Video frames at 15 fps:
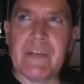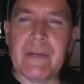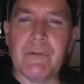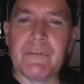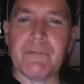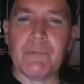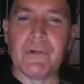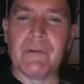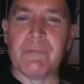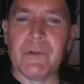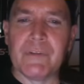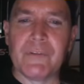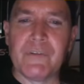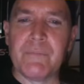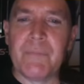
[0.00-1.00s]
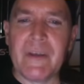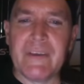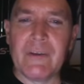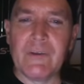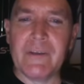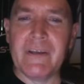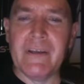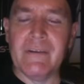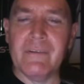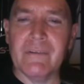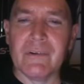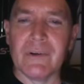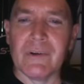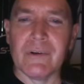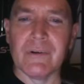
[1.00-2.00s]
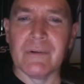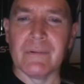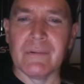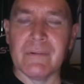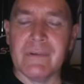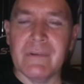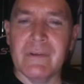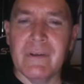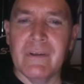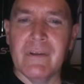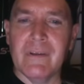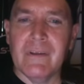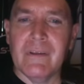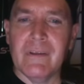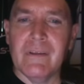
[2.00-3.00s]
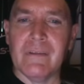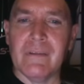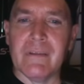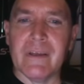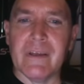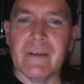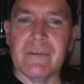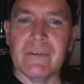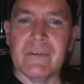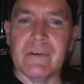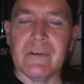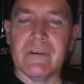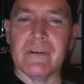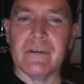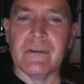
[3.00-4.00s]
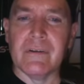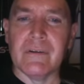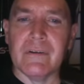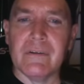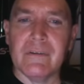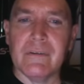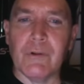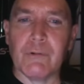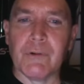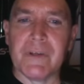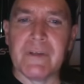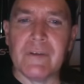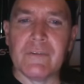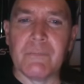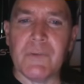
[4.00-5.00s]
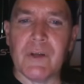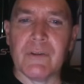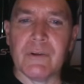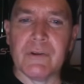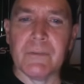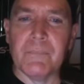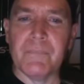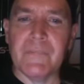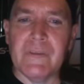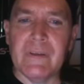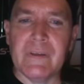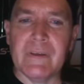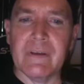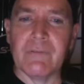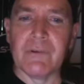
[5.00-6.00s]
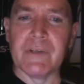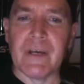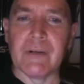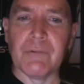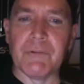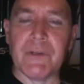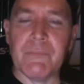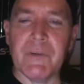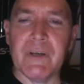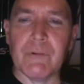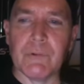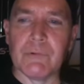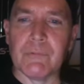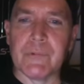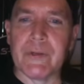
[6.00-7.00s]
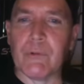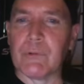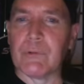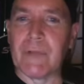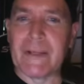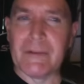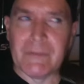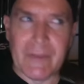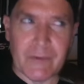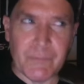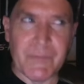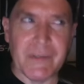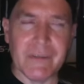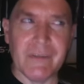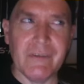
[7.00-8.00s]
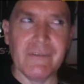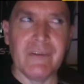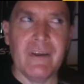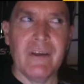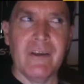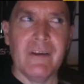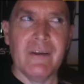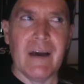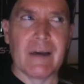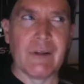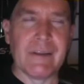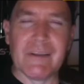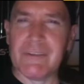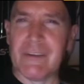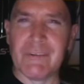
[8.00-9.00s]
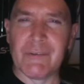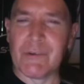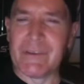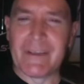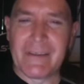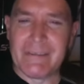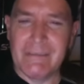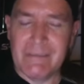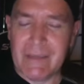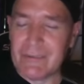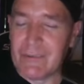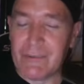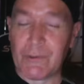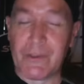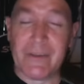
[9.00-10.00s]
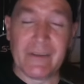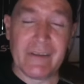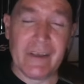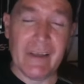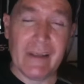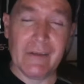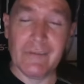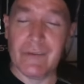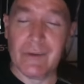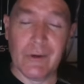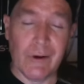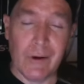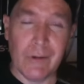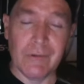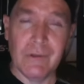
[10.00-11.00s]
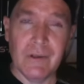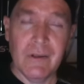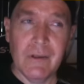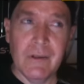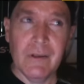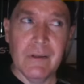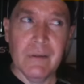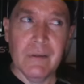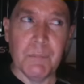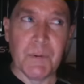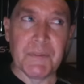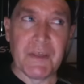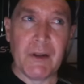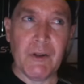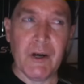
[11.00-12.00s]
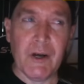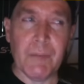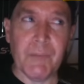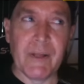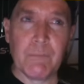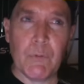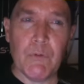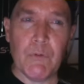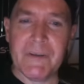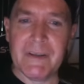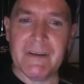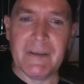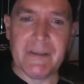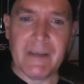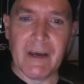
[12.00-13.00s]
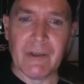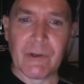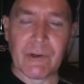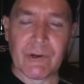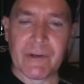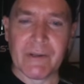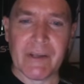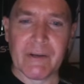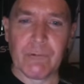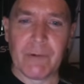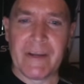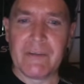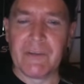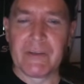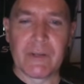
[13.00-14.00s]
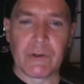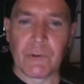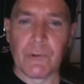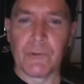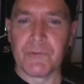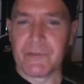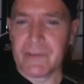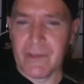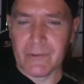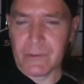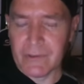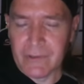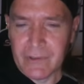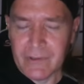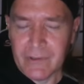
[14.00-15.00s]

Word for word: today would would, would speculate or that uh mother and Renate Riemeck were you know were like lesbians. I don't think that's necessarily like necessarily the case at all. But they ended up like moving in together and like raising the girls together